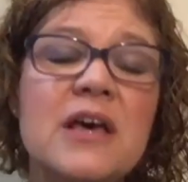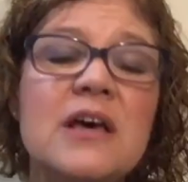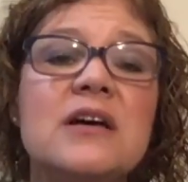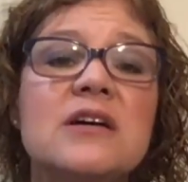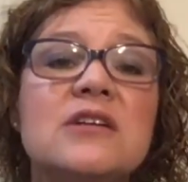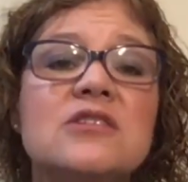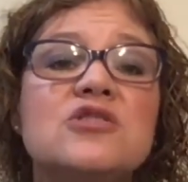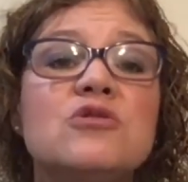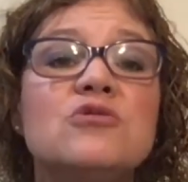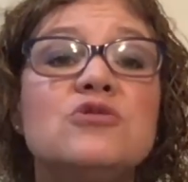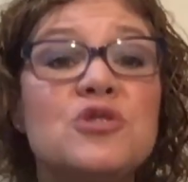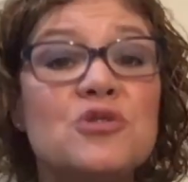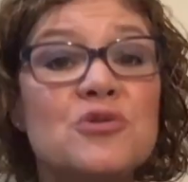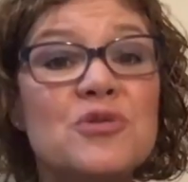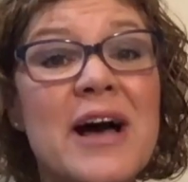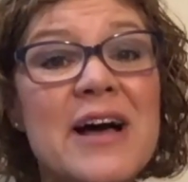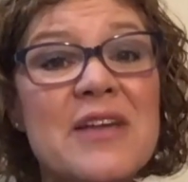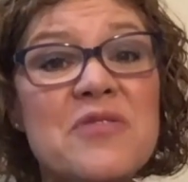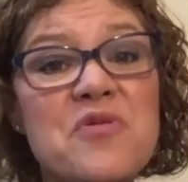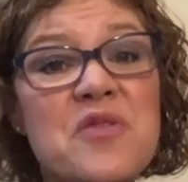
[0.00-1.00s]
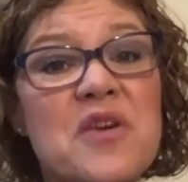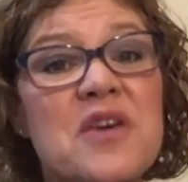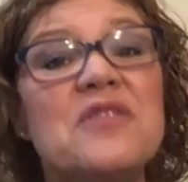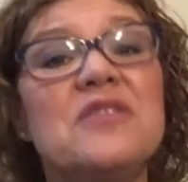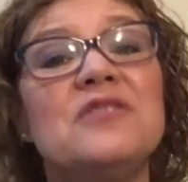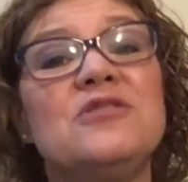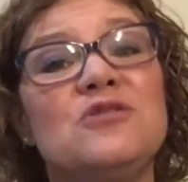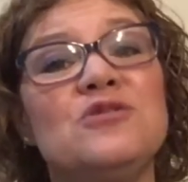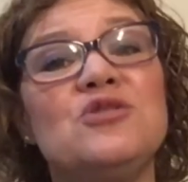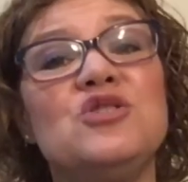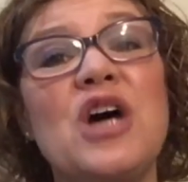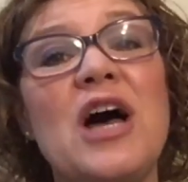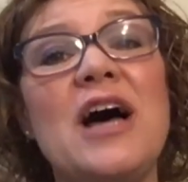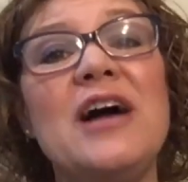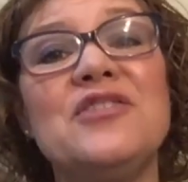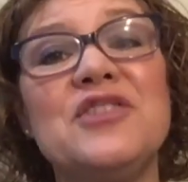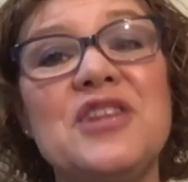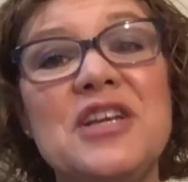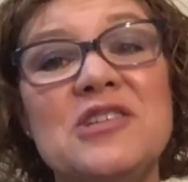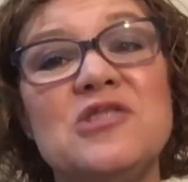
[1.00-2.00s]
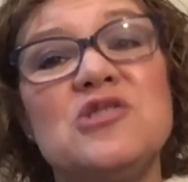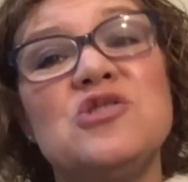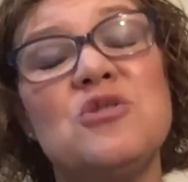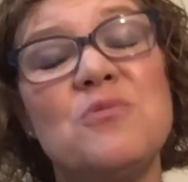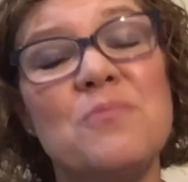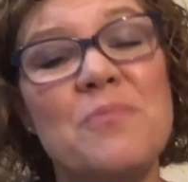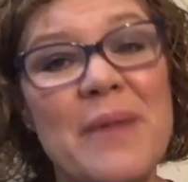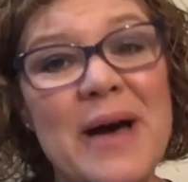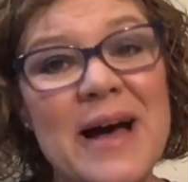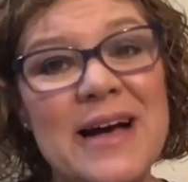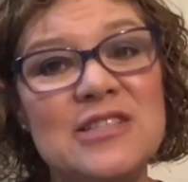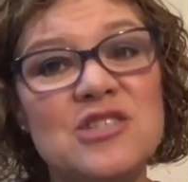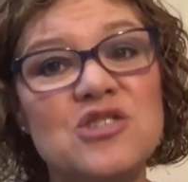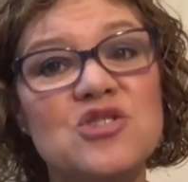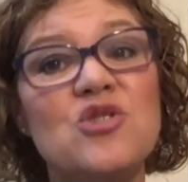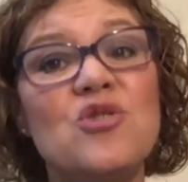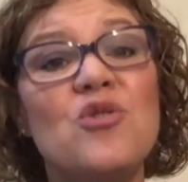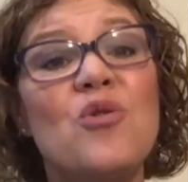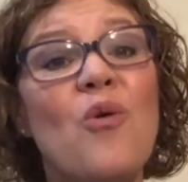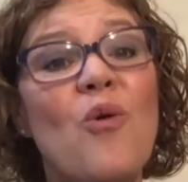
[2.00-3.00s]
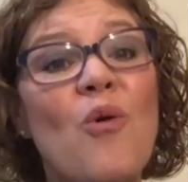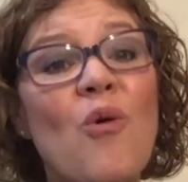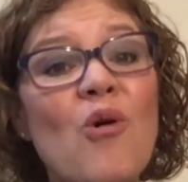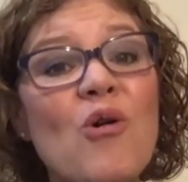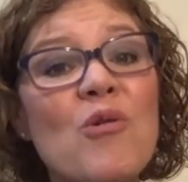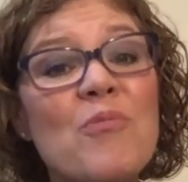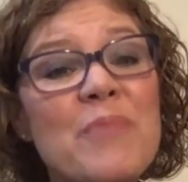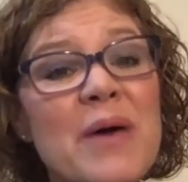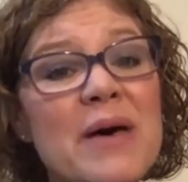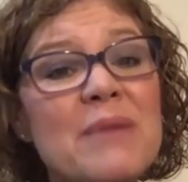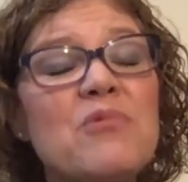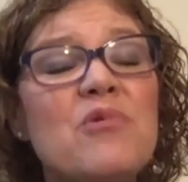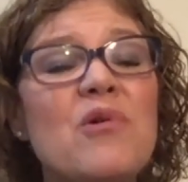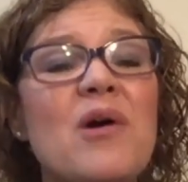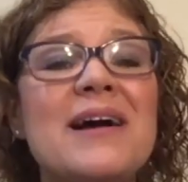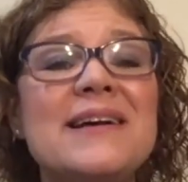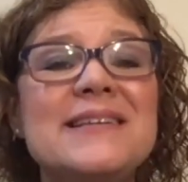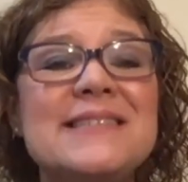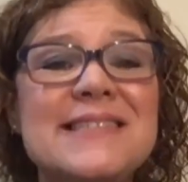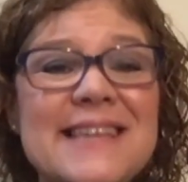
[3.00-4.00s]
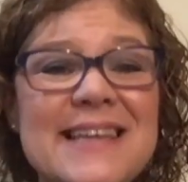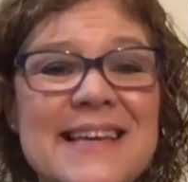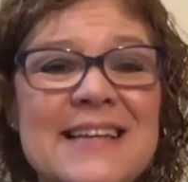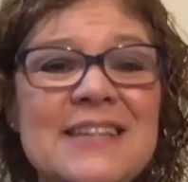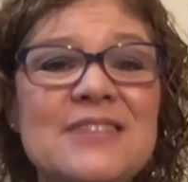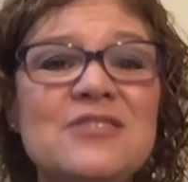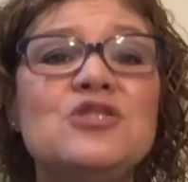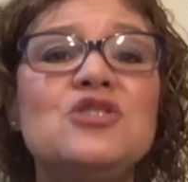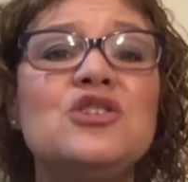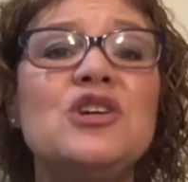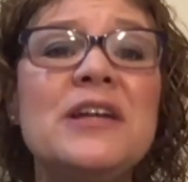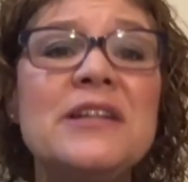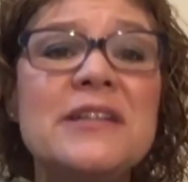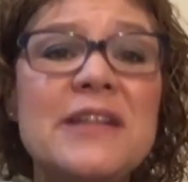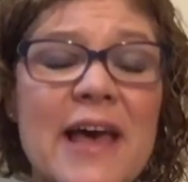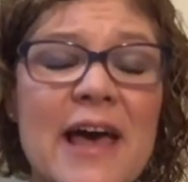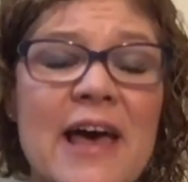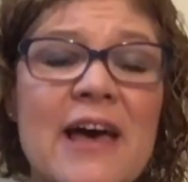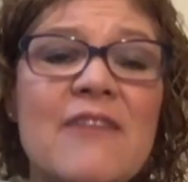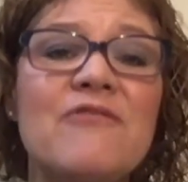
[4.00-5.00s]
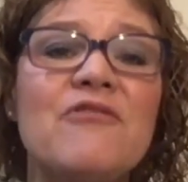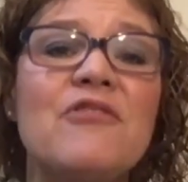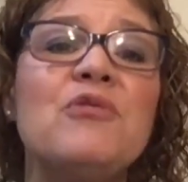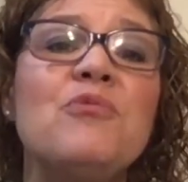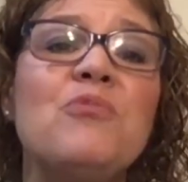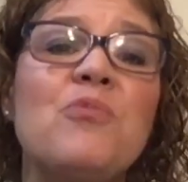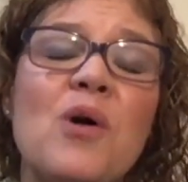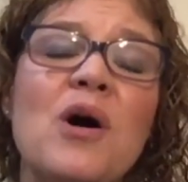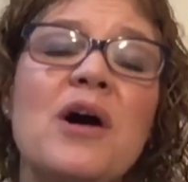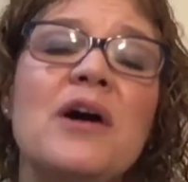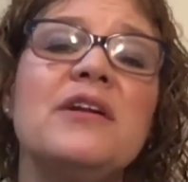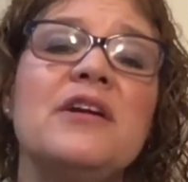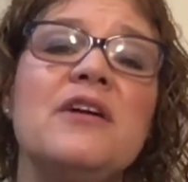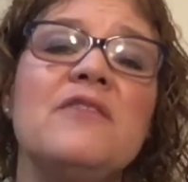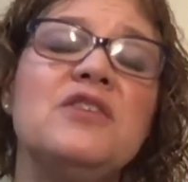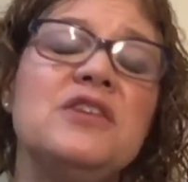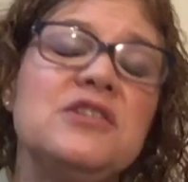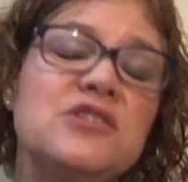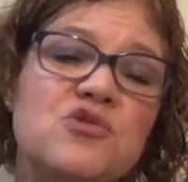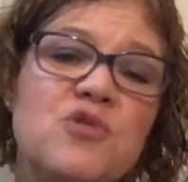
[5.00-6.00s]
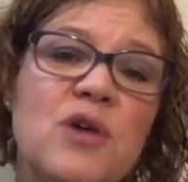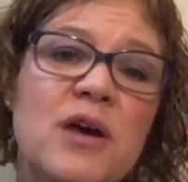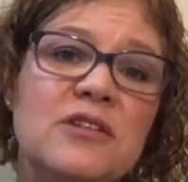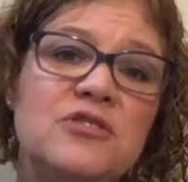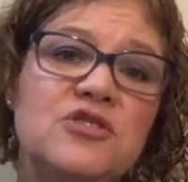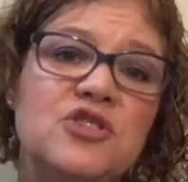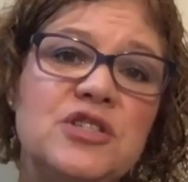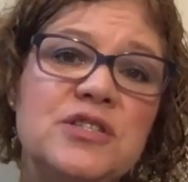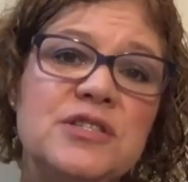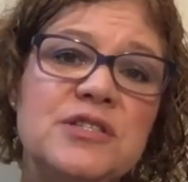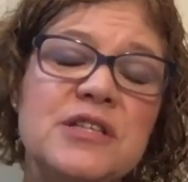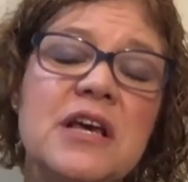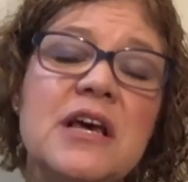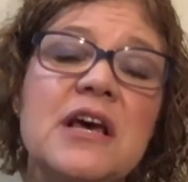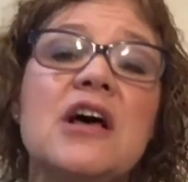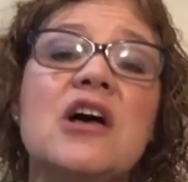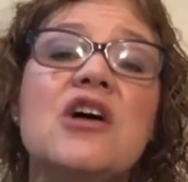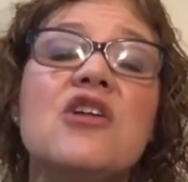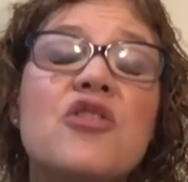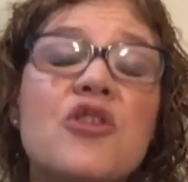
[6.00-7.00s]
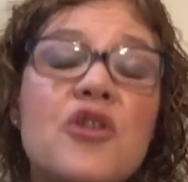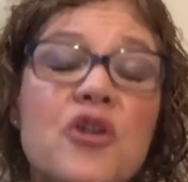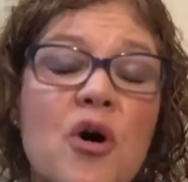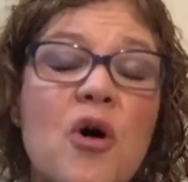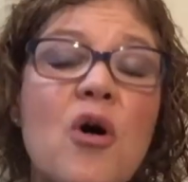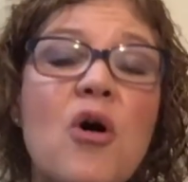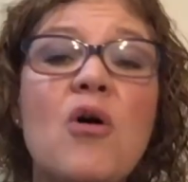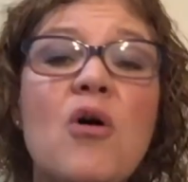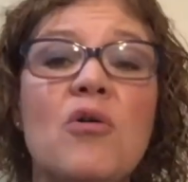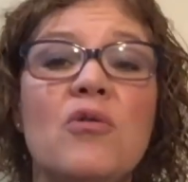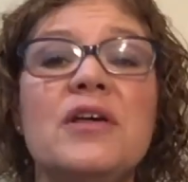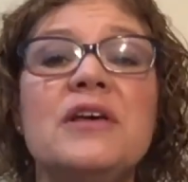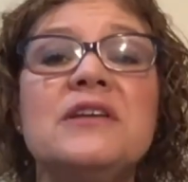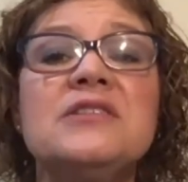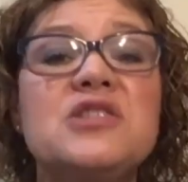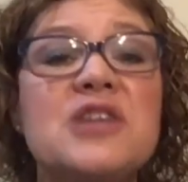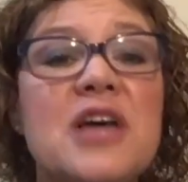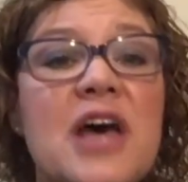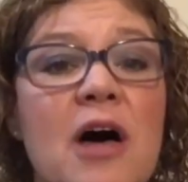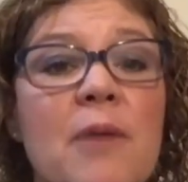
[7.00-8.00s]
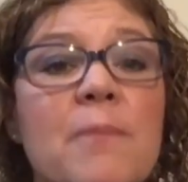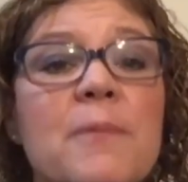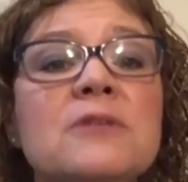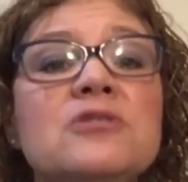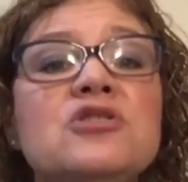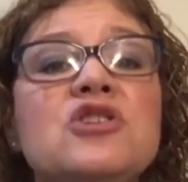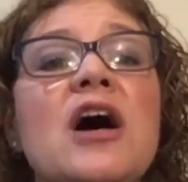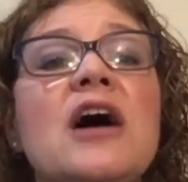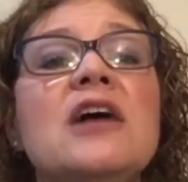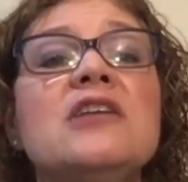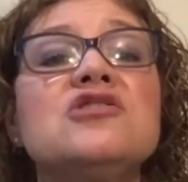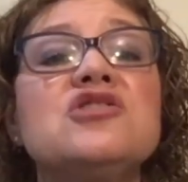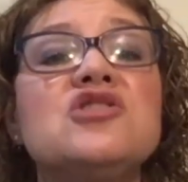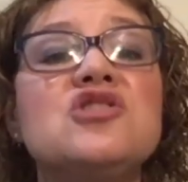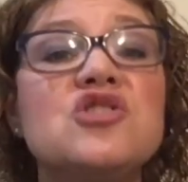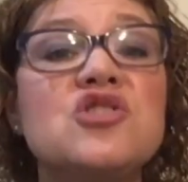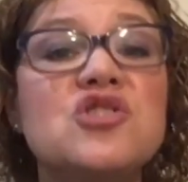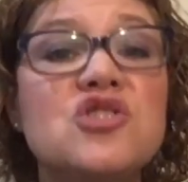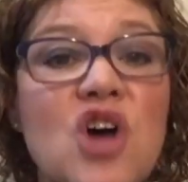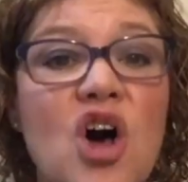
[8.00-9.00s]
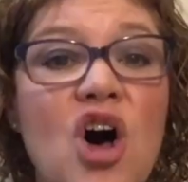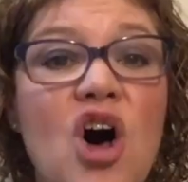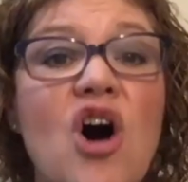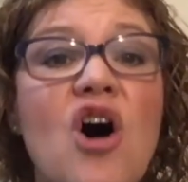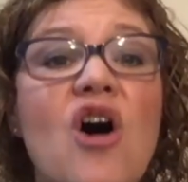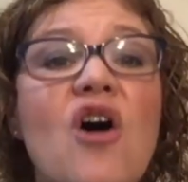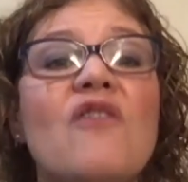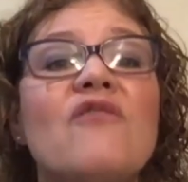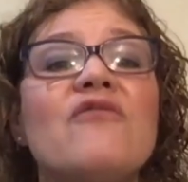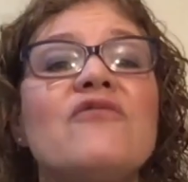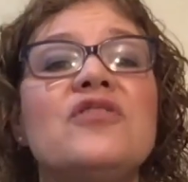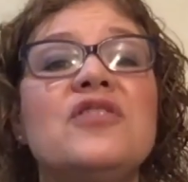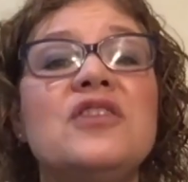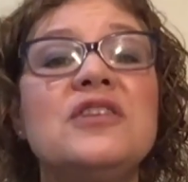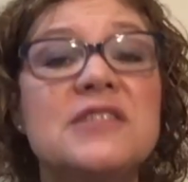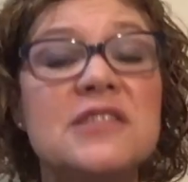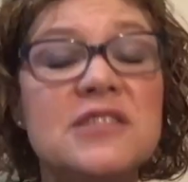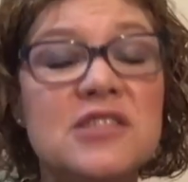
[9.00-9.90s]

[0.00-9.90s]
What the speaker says: So do not think that your child needs to master or memorize each and every one of these strategies. The goal is to help your child solve these